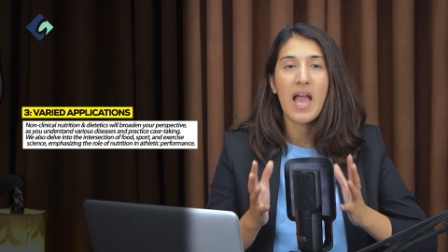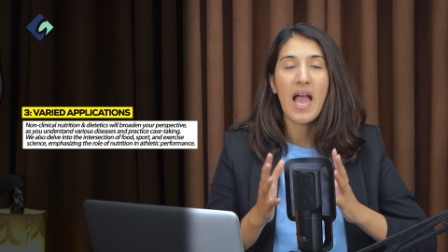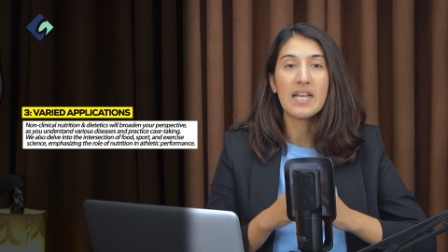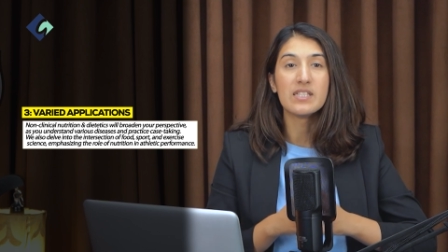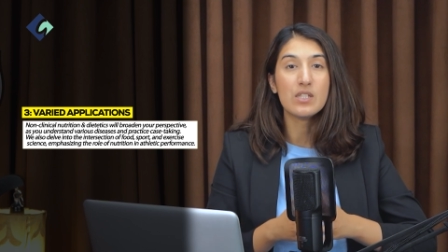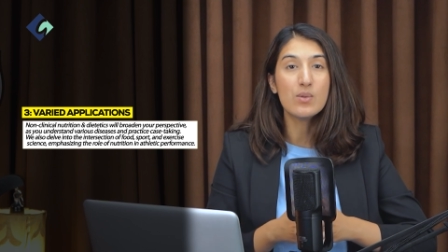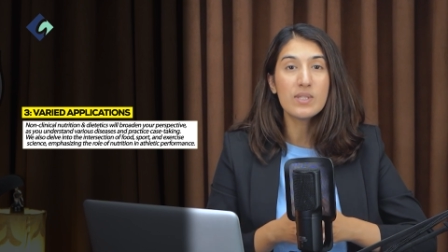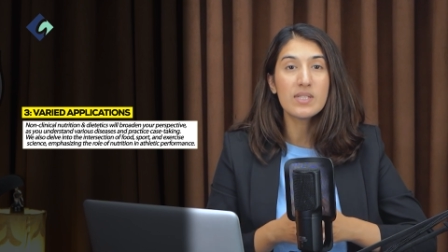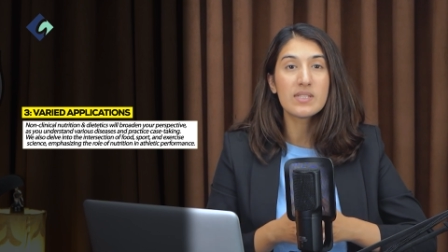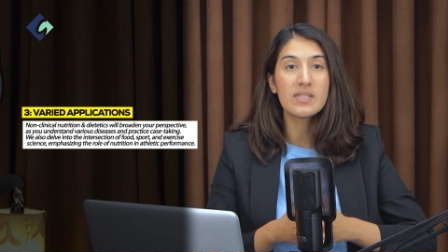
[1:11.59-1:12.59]
as you
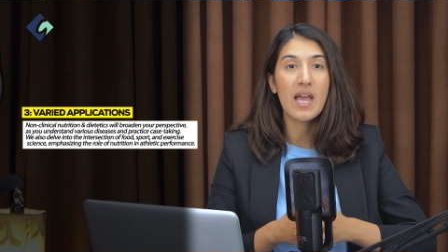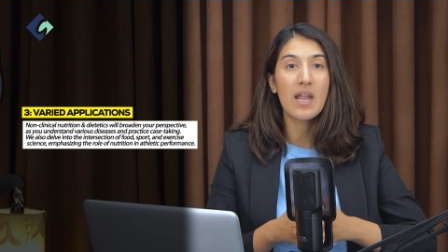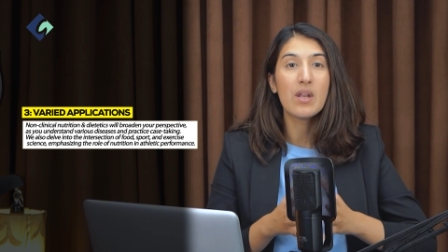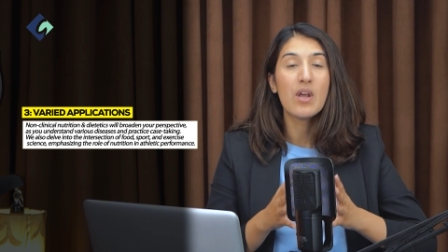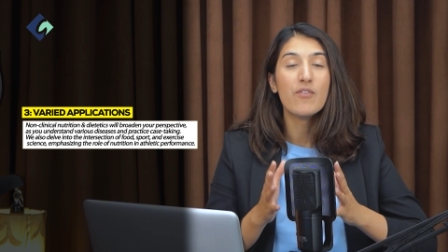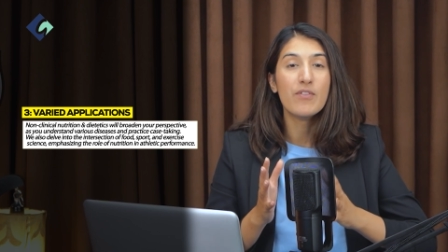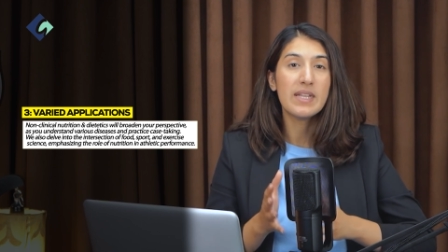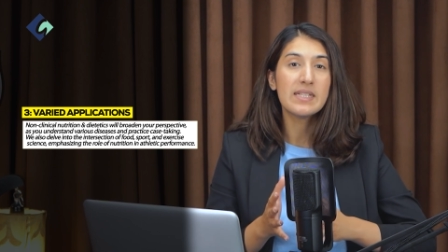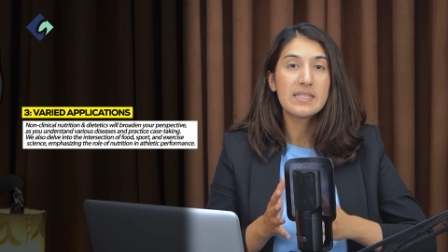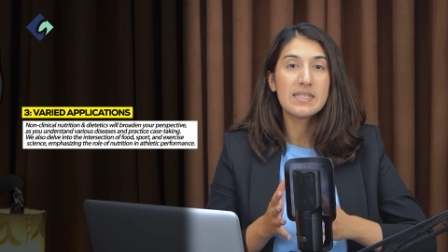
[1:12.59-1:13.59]
understand
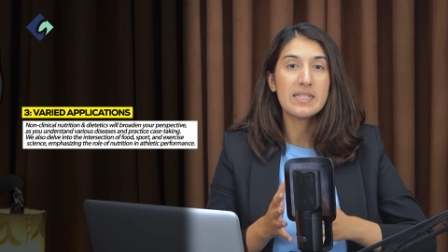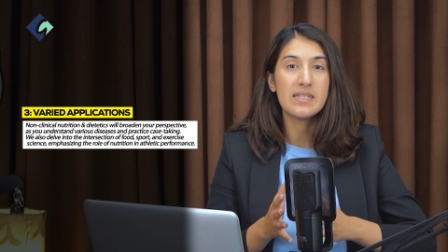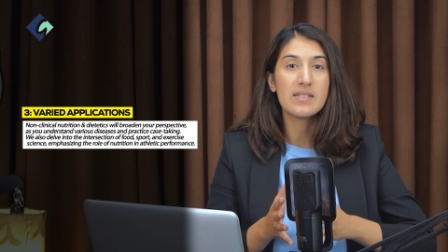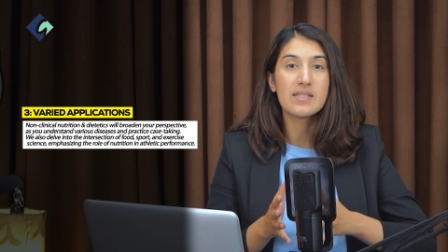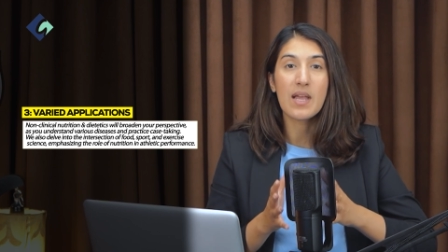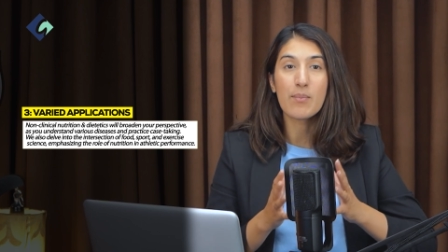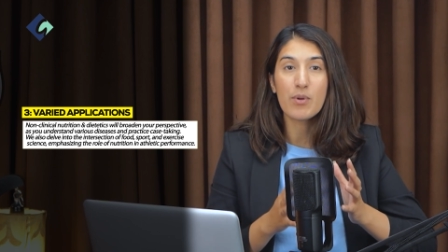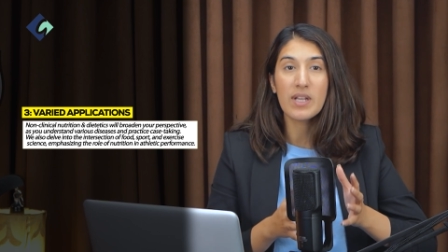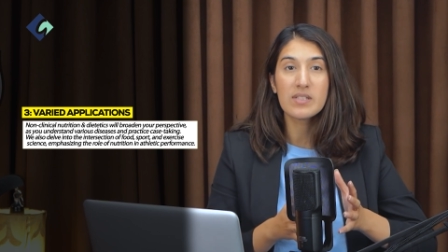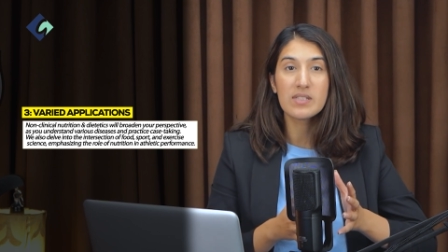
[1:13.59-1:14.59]
various diseases and
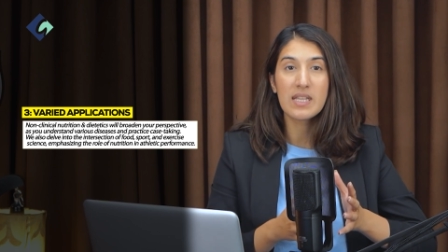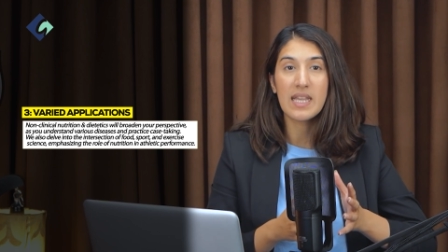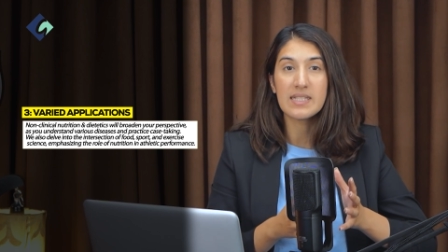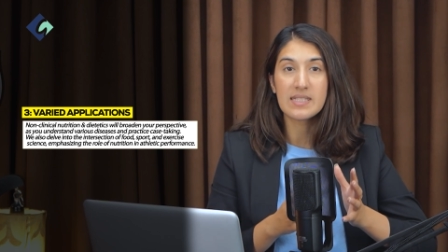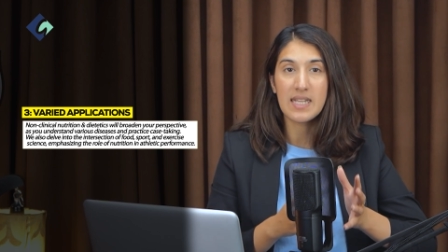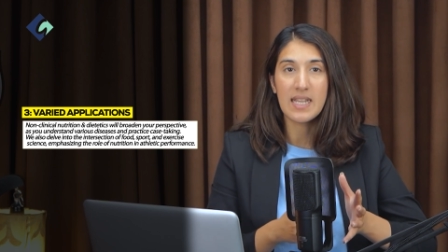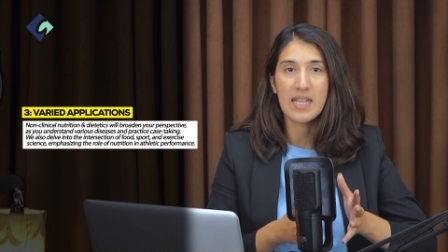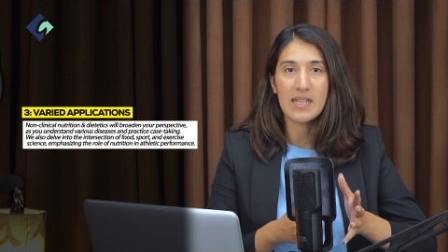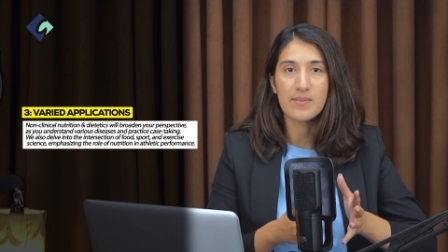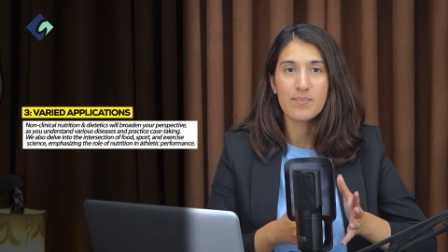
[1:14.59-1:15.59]
practice case taking.